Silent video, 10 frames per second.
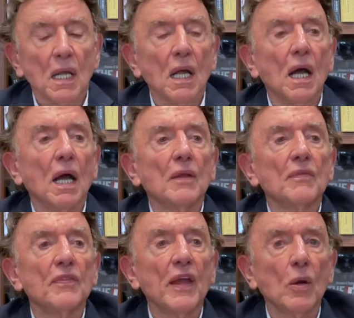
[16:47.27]
Uh,
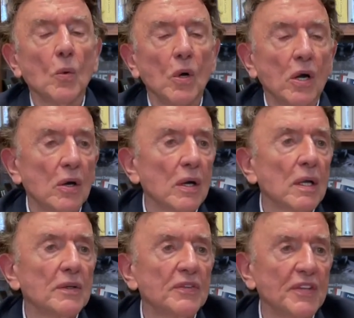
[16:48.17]
there were
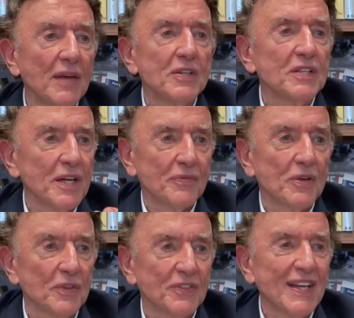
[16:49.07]
seven
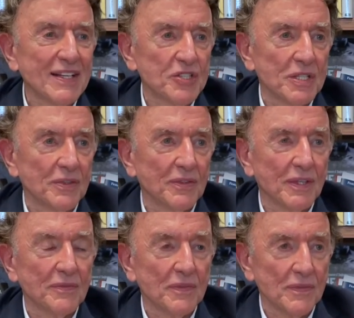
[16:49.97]
different sections
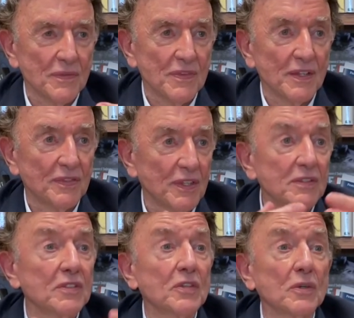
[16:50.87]
of this
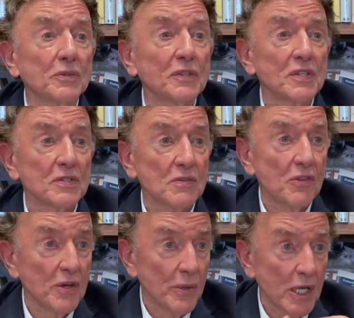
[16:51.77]
statistical decision
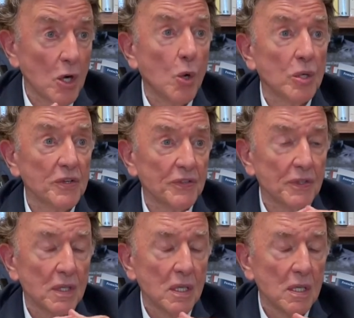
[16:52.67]
theory
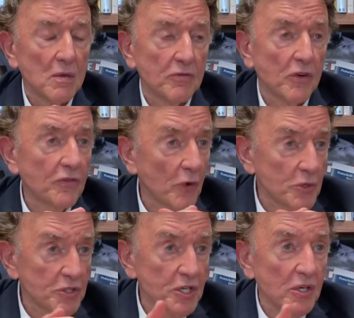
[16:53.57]
course for
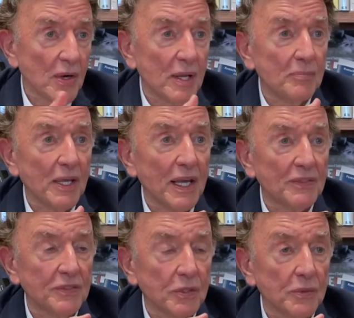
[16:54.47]
first year MBA
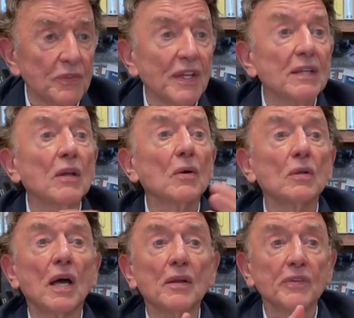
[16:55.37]
students, and there were a
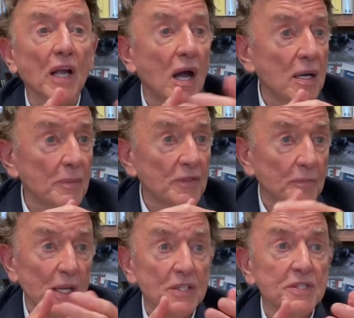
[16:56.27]
lot of economists,
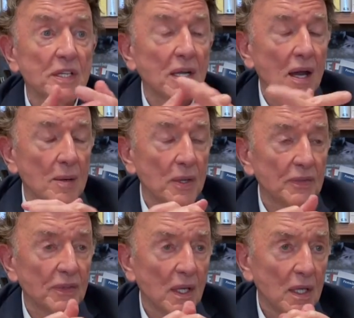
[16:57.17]
PhD
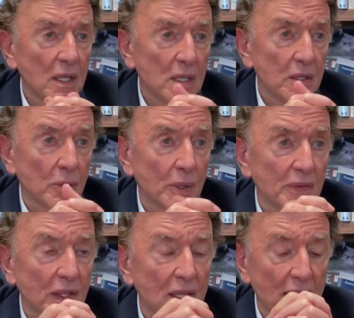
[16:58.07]
economists, that were in
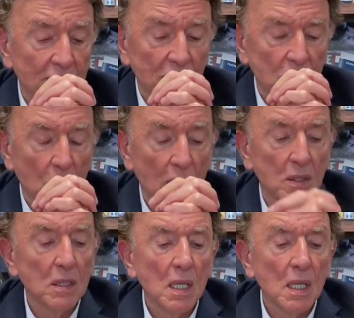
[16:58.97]
the class as well.